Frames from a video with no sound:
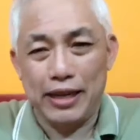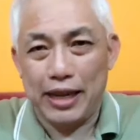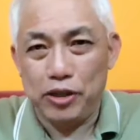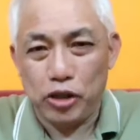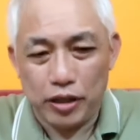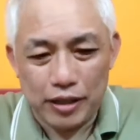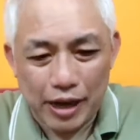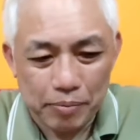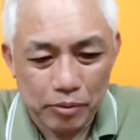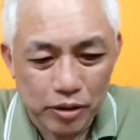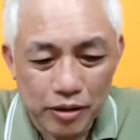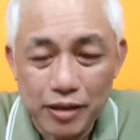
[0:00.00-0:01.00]
in ancient
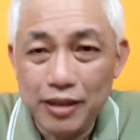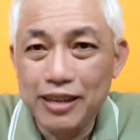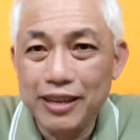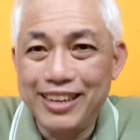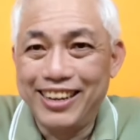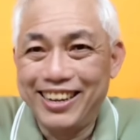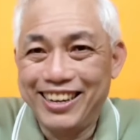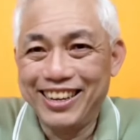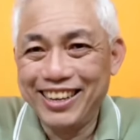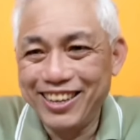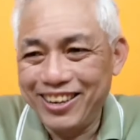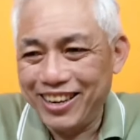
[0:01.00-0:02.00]
times.
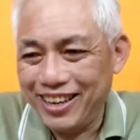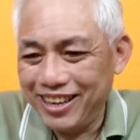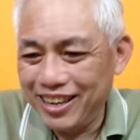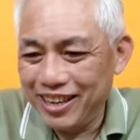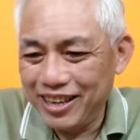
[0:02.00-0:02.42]
Right?